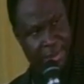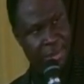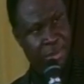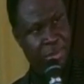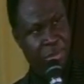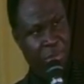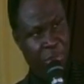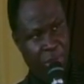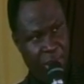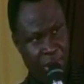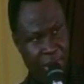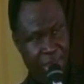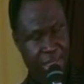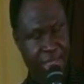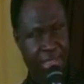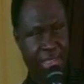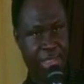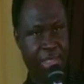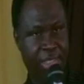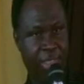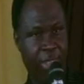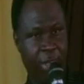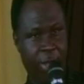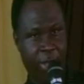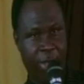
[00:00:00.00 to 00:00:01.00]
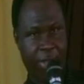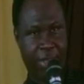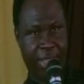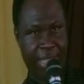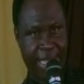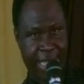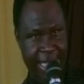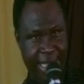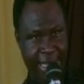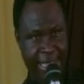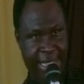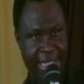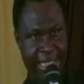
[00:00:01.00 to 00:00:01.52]
was
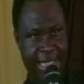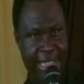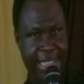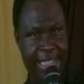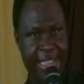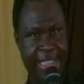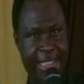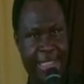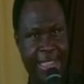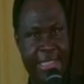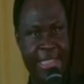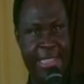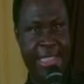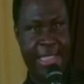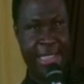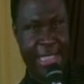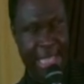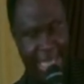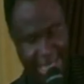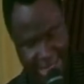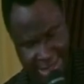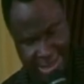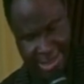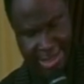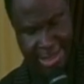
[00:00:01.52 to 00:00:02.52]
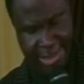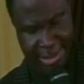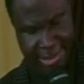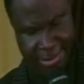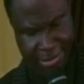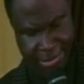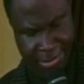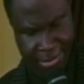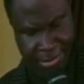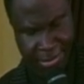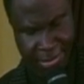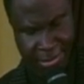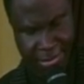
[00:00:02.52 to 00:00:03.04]
already dead.
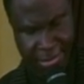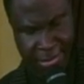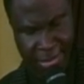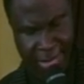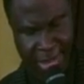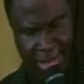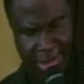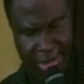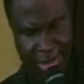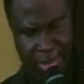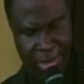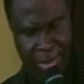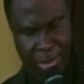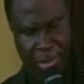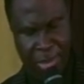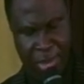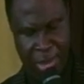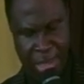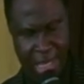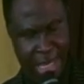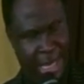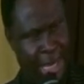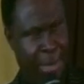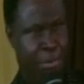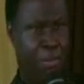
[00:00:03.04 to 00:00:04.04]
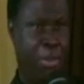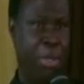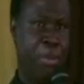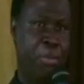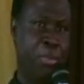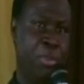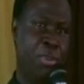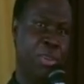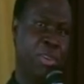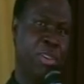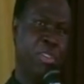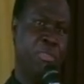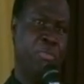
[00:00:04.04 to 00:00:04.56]
He's no more
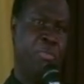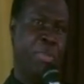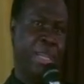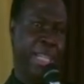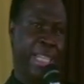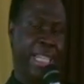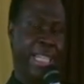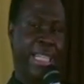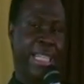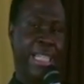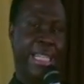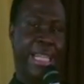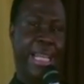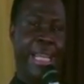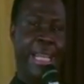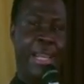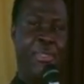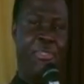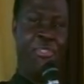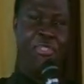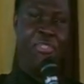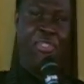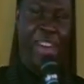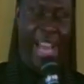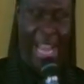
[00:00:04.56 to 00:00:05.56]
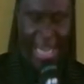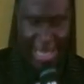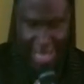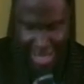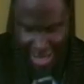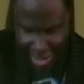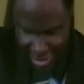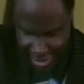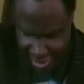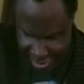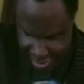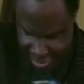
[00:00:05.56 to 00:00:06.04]
capable of being a father.